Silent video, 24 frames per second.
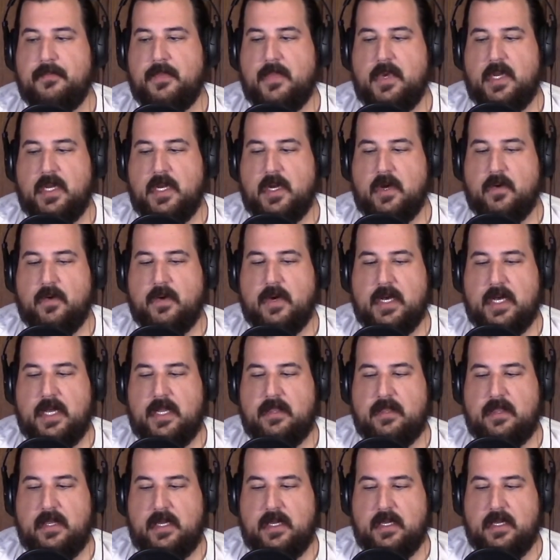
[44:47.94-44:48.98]
I
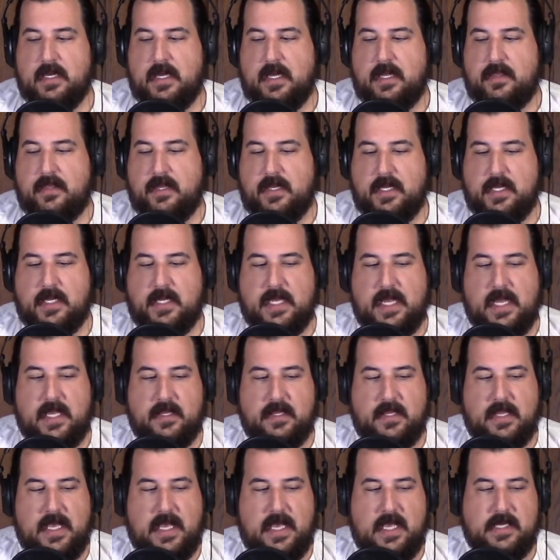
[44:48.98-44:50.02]
think
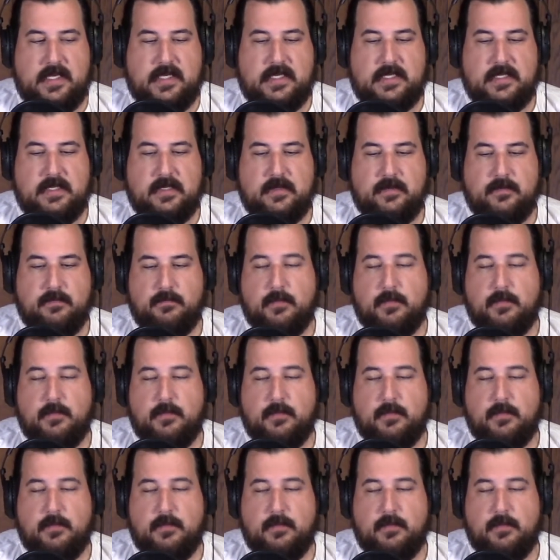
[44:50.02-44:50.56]
again that